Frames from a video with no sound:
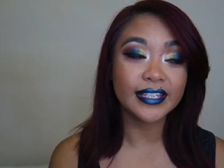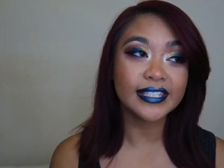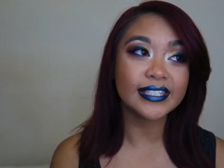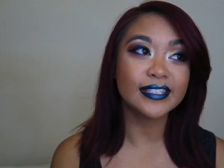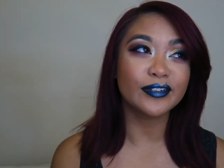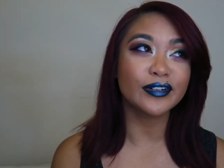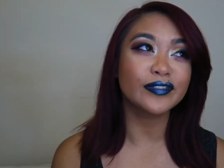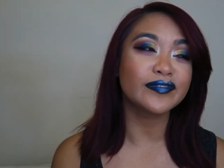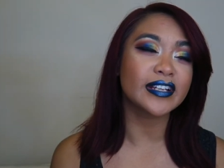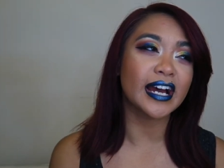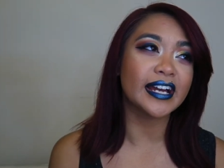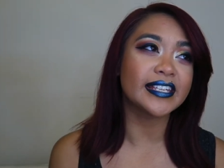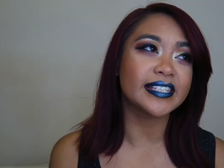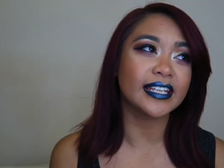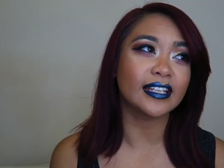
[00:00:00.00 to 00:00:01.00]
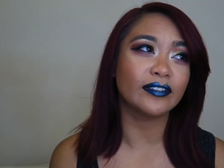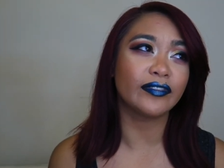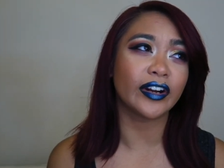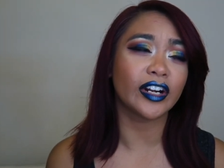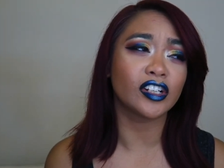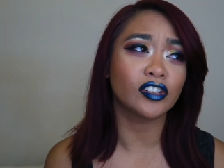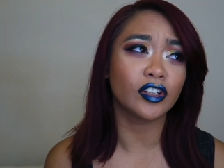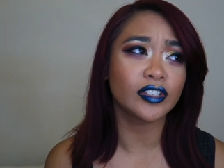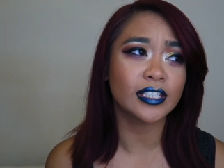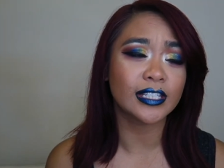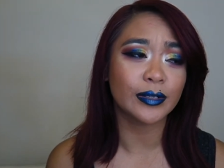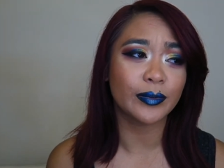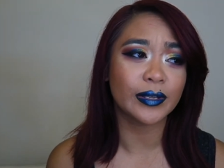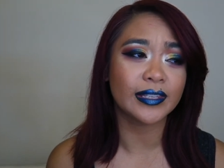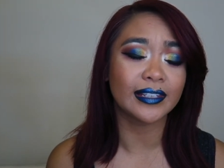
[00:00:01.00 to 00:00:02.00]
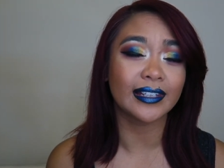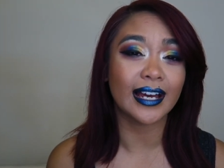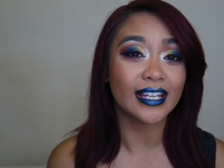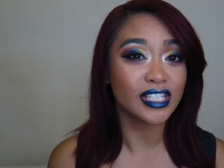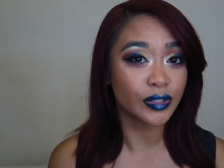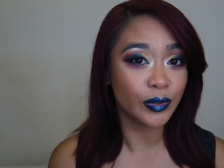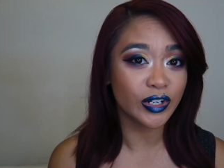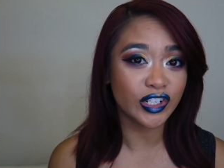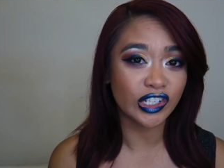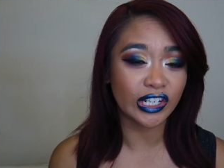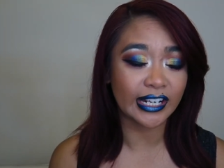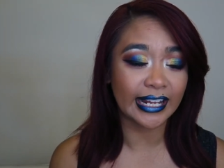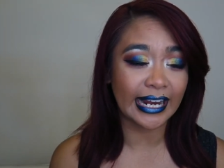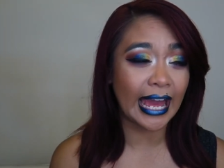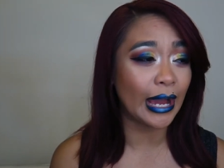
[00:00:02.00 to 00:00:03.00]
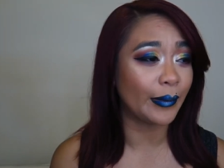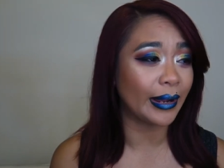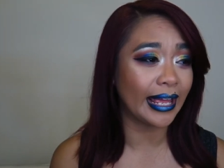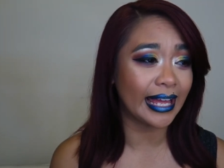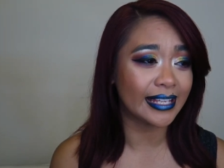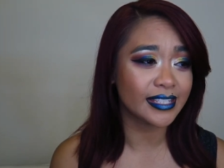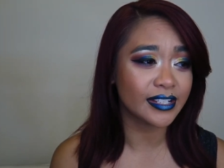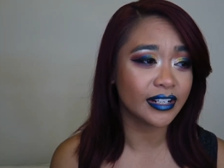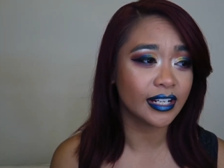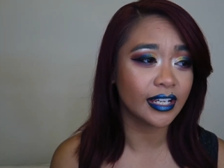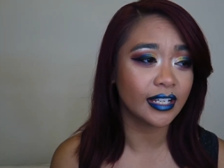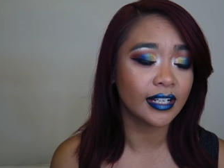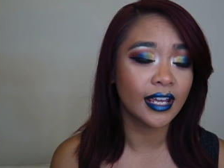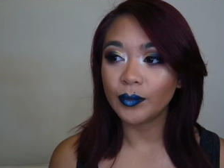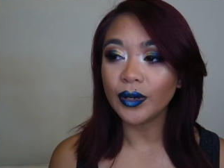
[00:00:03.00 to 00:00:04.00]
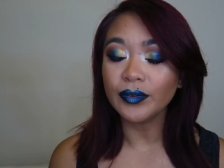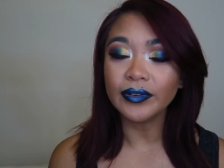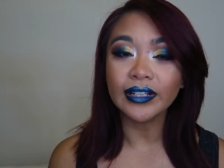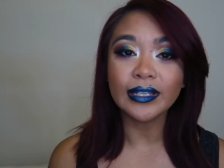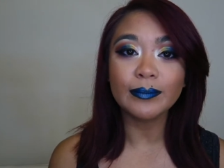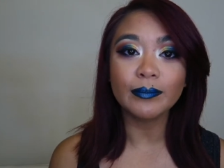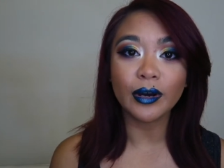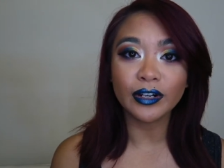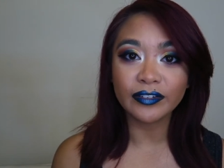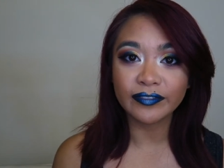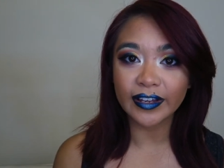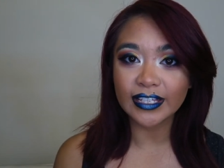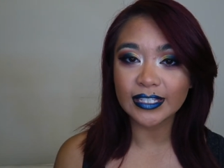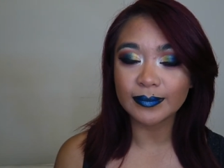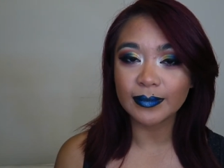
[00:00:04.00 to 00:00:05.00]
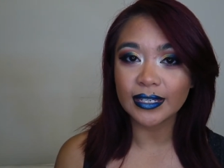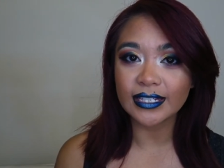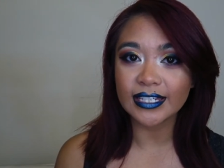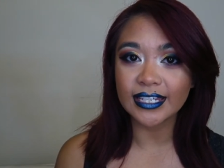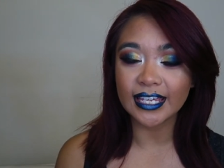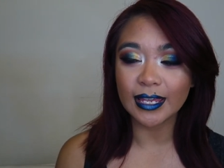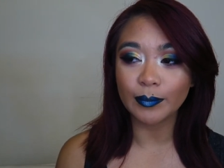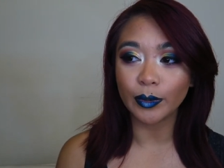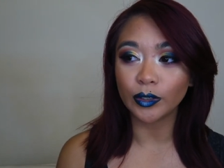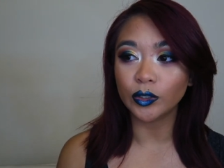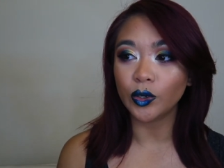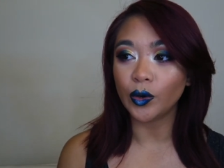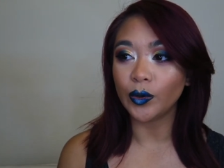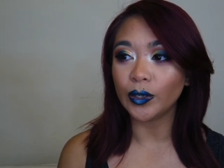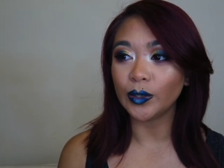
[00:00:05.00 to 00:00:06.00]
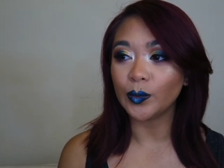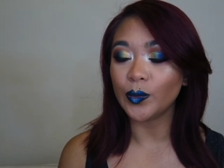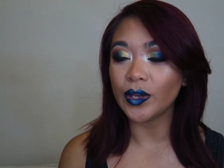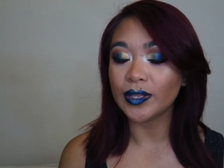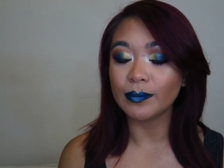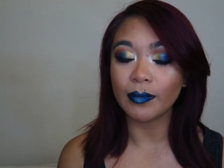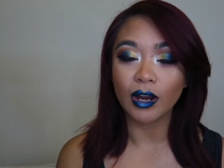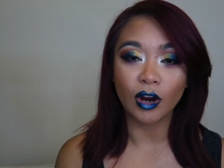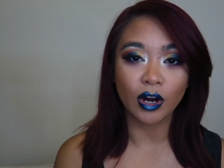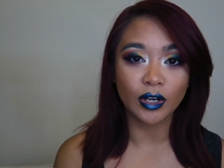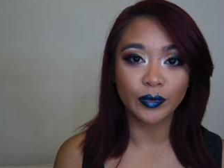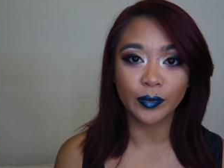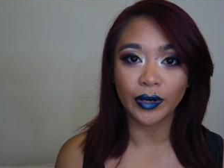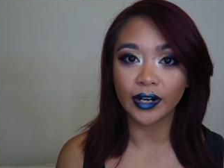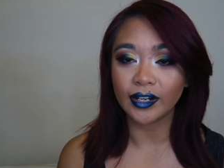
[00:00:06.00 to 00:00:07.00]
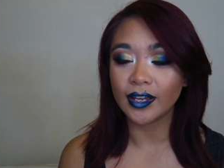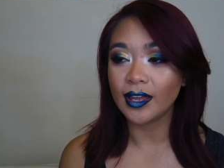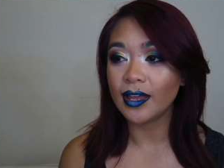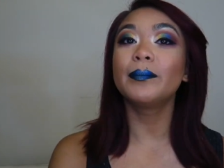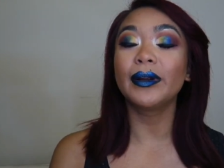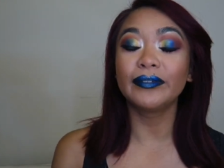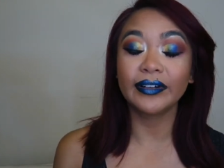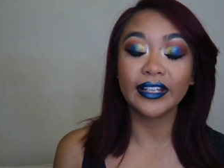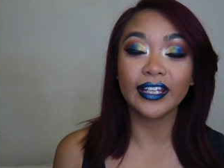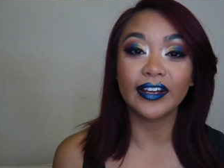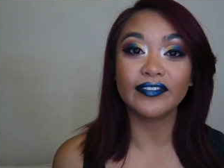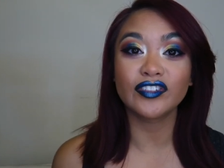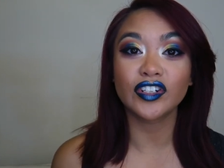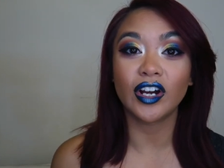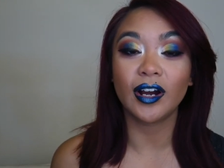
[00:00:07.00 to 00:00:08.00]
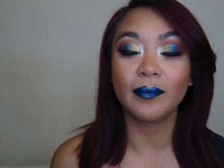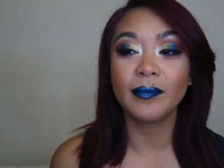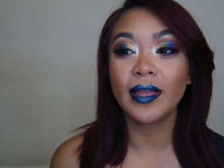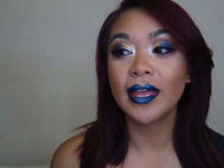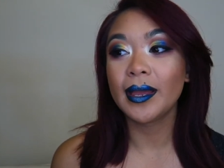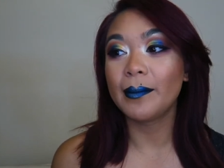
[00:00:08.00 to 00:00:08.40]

this sort of ties in very closely with the last question and how I answered it. What really motivates me to keep on going with my hard work, my real life job,